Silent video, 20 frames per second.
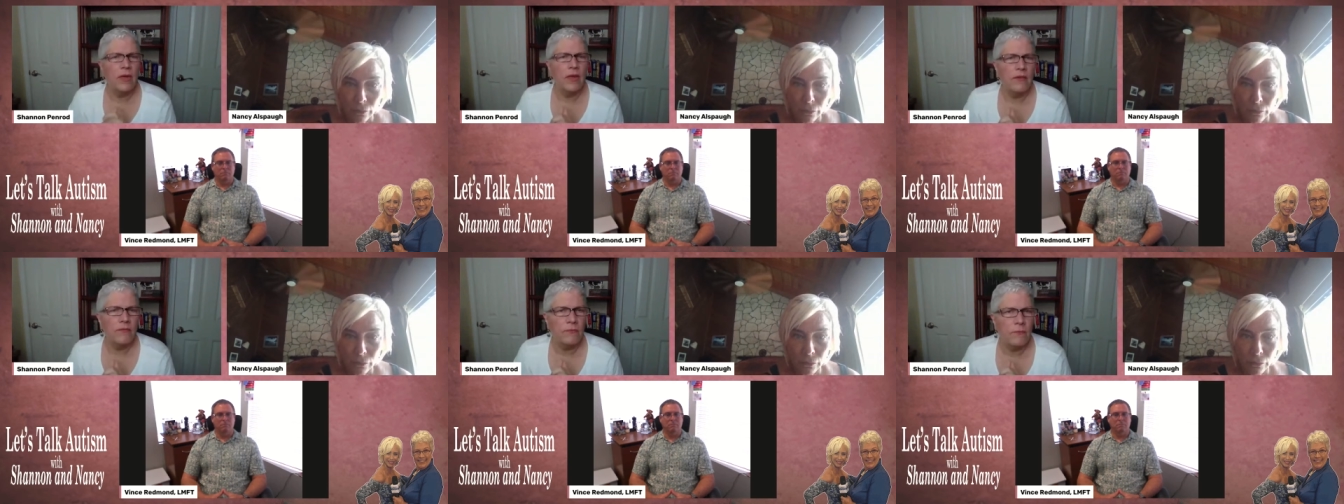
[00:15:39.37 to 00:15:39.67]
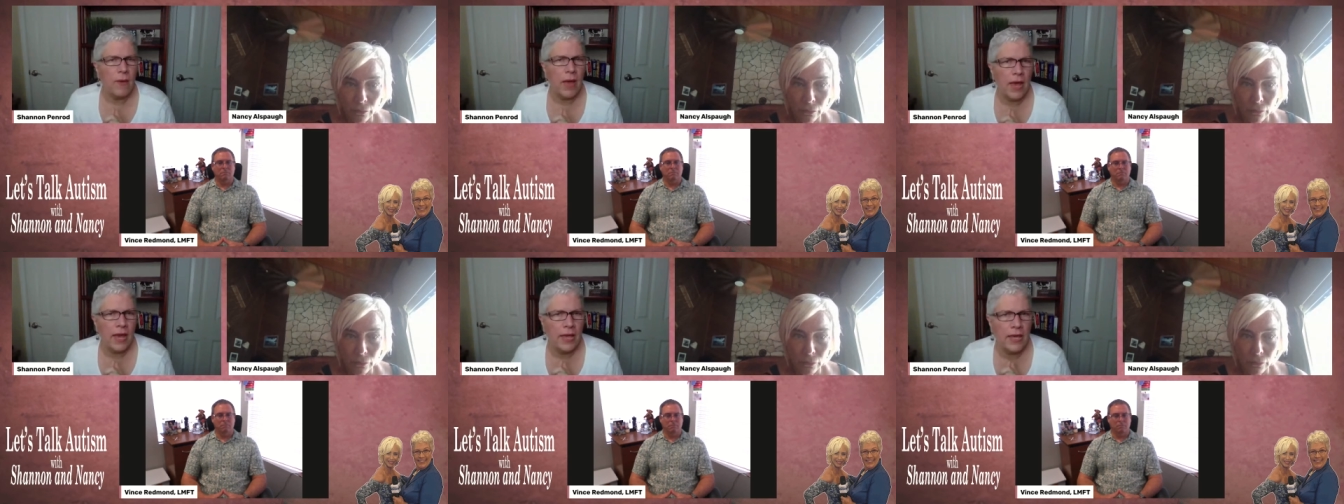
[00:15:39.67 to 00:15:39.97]
if
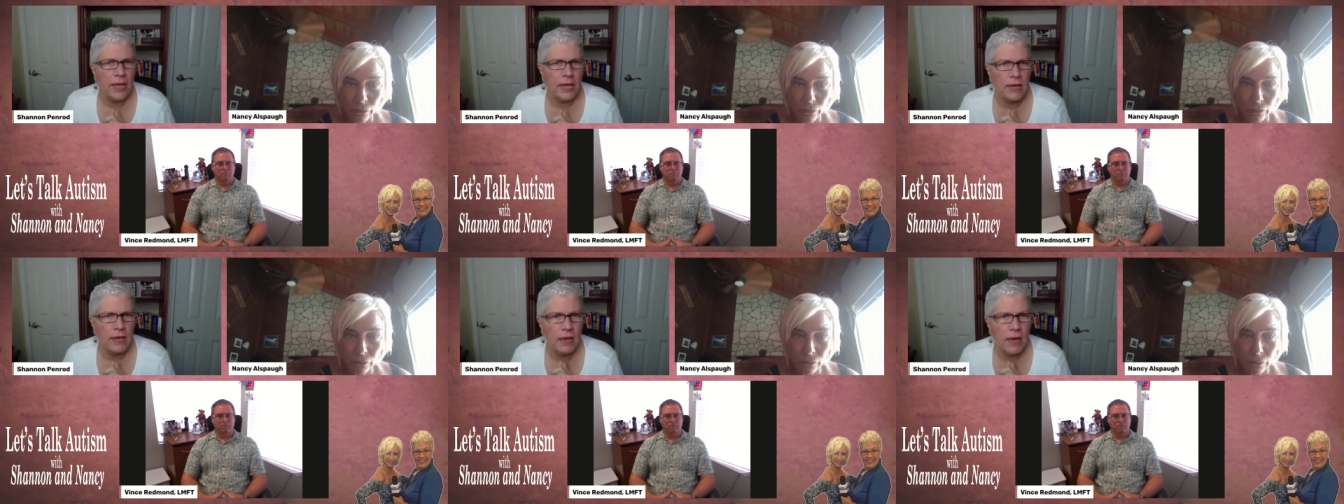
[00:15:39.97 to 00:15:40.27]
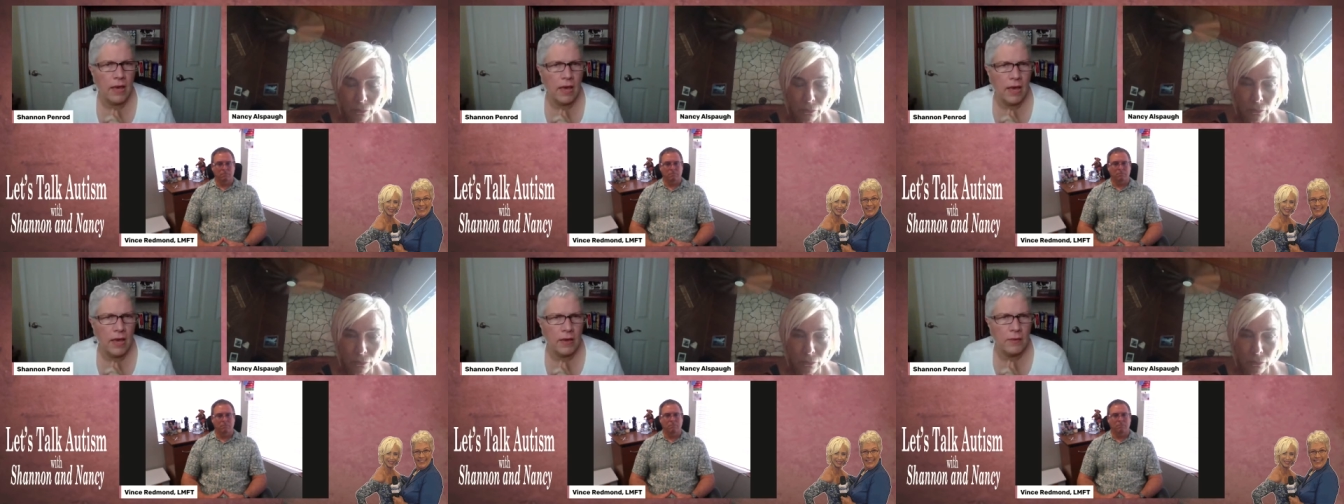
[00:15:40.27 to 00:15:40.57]
my
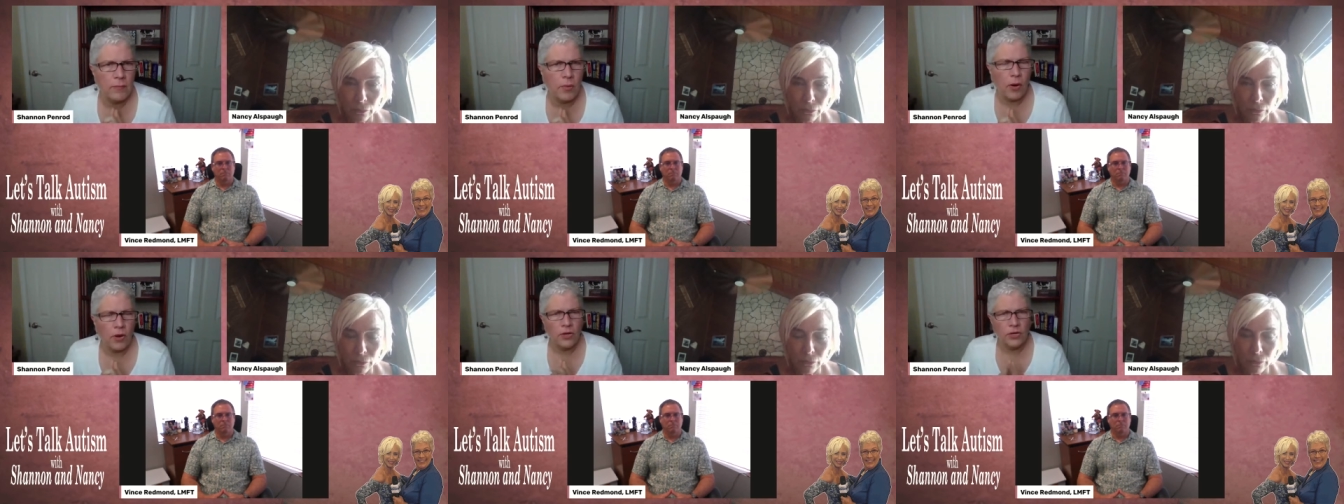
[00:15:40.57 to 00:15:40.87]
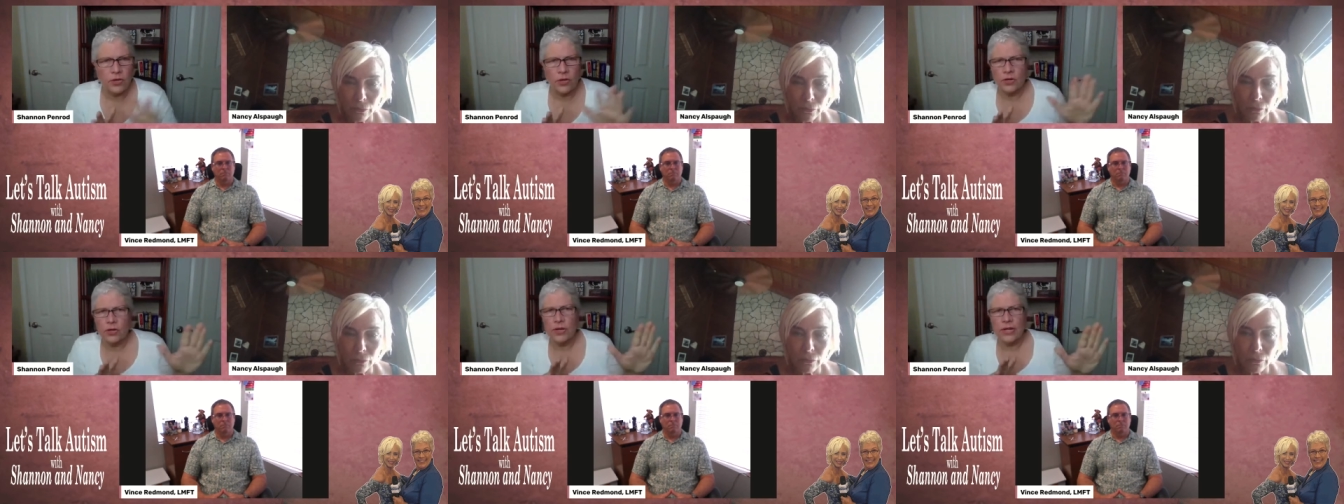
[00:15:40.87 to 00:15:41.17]
uh,
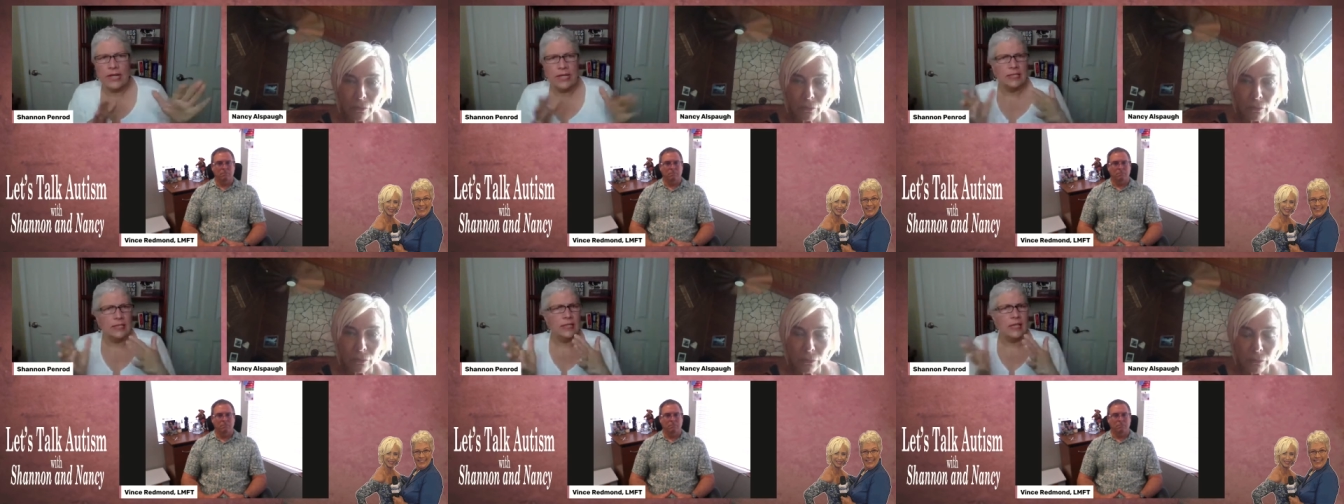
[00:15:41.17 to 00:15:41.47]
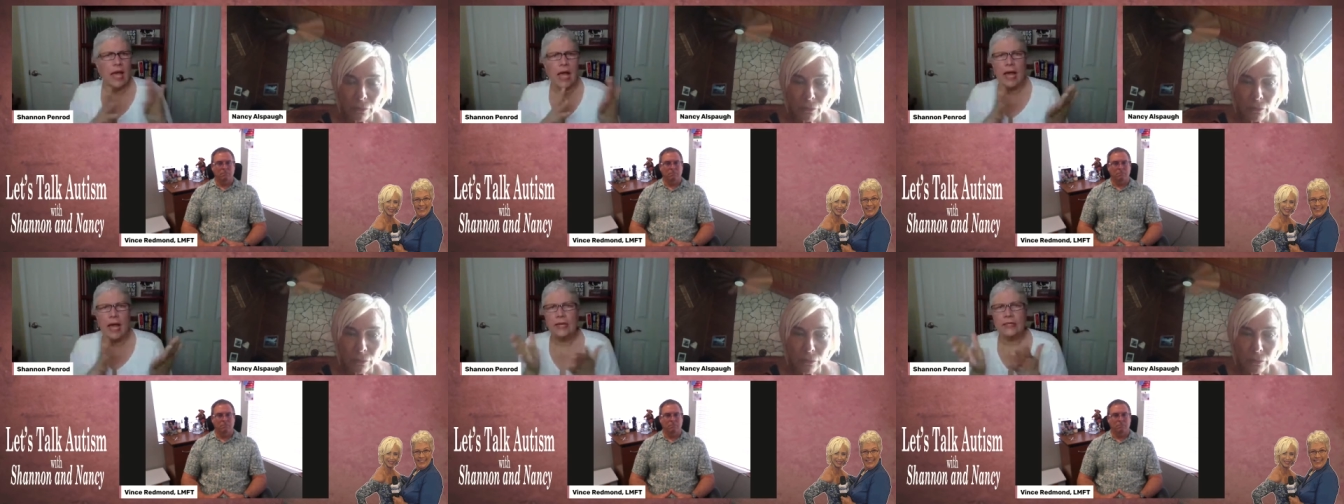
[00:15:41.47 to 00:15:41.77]
partner is
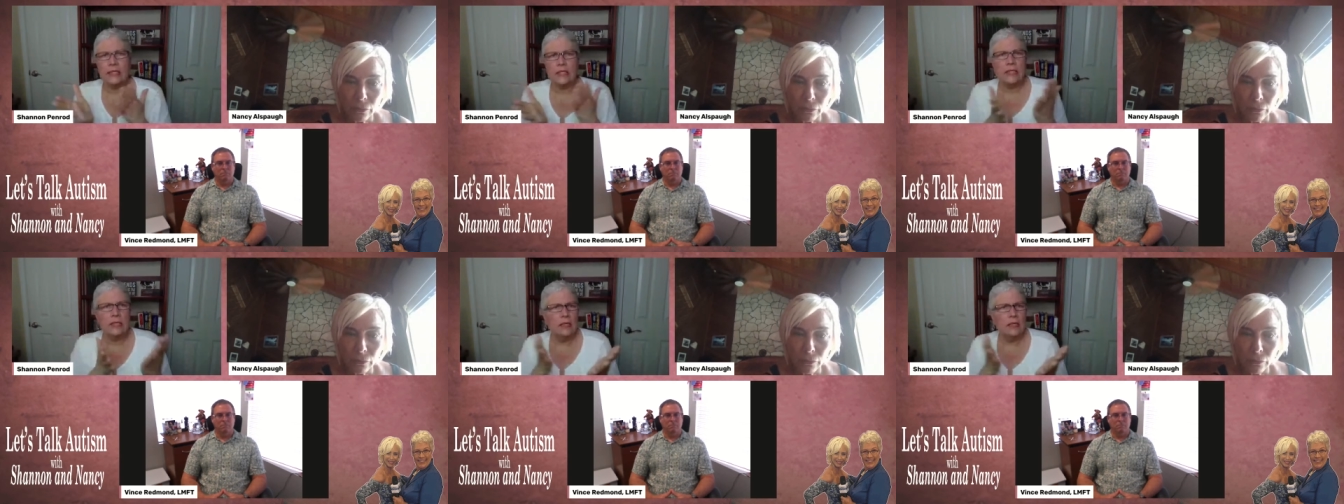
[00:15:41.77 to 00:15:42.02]
not